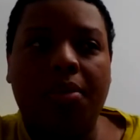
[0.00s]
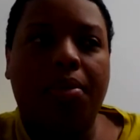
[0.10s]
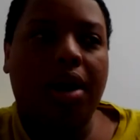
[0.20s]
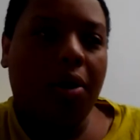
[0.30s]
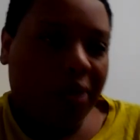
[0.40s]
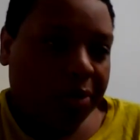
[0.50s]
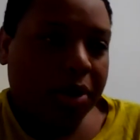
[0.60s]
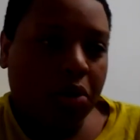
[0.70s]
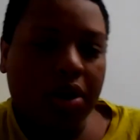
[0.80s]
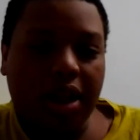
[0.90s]
but I will
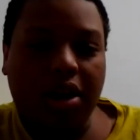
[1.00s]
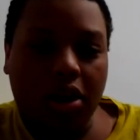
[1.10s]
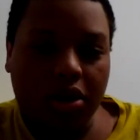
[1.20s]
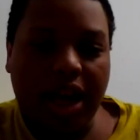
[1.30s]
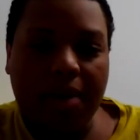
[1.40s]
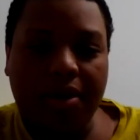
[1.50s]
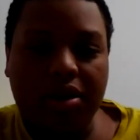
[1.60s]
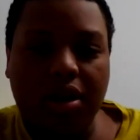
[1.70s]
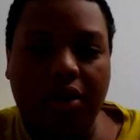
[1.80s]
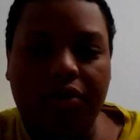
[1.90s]
be doing, like, other gaming
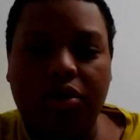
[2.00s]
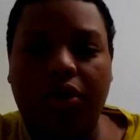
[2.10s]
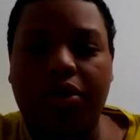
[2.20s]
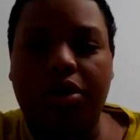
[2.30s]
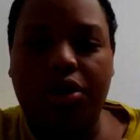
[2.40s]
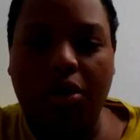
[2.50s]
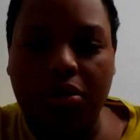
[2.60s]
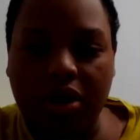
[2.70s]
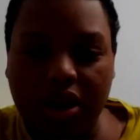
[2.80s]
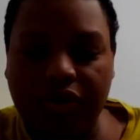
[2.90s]
stuff, so if you can show
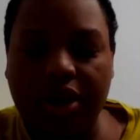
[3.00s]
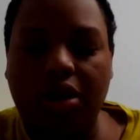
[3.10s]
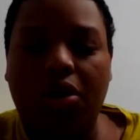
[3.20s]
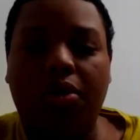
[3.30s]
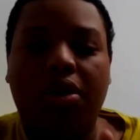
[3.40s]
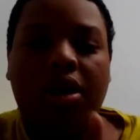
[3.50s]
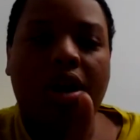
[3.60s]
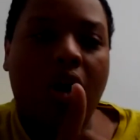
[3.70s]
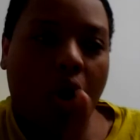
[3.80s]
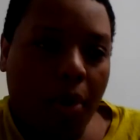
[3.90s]
this video,
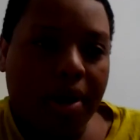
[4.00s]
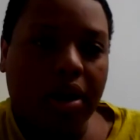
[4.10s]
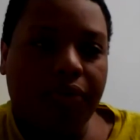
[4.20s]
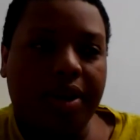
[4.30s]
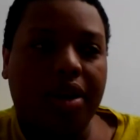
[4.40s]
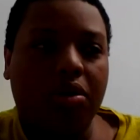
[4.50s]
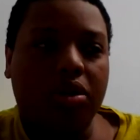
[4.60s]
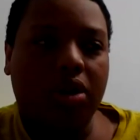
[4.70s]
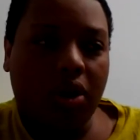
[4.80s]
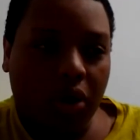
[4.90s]
all my other
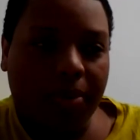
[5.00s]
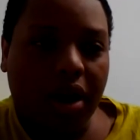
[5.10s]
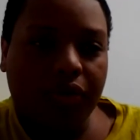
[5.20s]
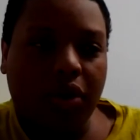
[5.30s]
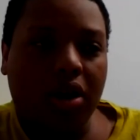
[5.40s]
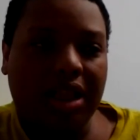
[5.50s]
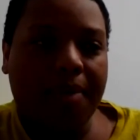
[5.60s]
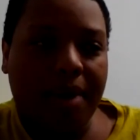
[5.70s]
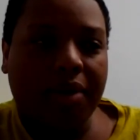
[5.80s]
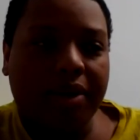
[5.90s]
videos, all my other vlogs that I
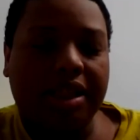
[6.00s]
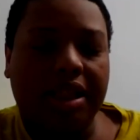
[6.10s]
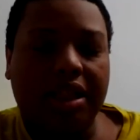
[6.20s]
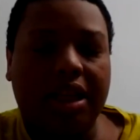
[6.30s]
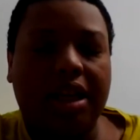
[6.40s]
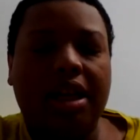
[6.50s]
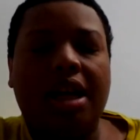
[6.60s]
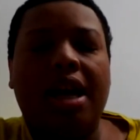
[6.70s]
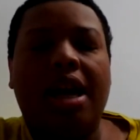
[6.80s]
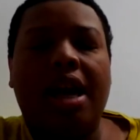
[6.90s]
made recently,
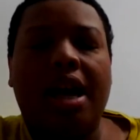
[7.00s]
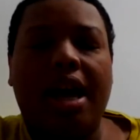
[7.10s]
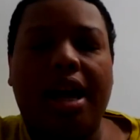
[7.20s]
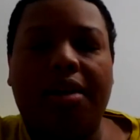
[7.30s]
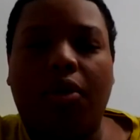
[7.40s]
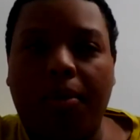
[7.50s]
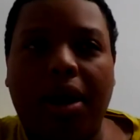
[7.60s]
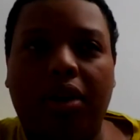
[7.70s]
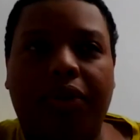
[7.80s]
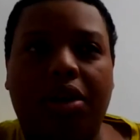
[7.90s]
and all
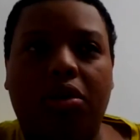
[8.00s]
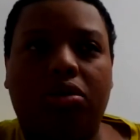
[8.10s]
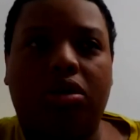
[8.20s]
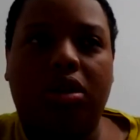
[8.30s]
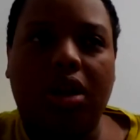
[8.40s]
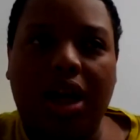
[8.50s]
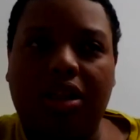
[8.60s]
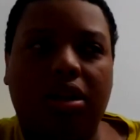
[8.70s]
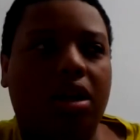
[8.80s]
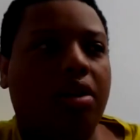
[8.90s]
my other videos,
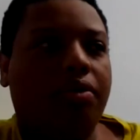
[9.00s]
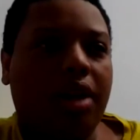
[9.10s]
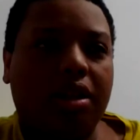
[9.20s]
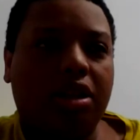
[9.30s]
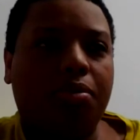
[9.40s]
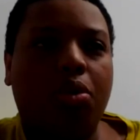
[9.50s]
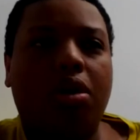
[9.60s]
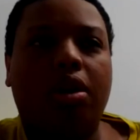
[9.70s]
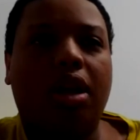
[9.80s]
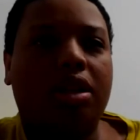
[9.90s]
lots of love, lots of
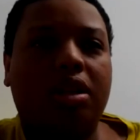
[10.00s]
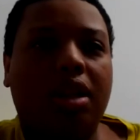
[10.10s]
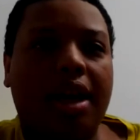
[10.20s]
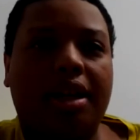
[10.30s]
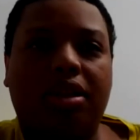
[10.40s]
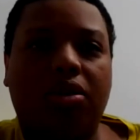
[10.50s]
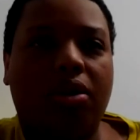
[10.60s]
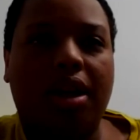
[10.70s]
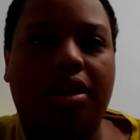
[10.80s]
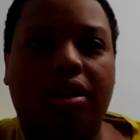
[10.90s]
support, lots of likes,
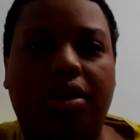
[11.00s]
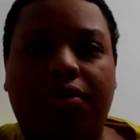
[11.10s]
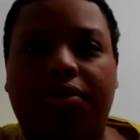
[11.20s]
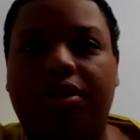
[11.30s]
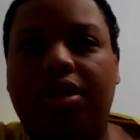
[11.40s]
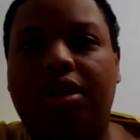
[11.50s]
all that stuff.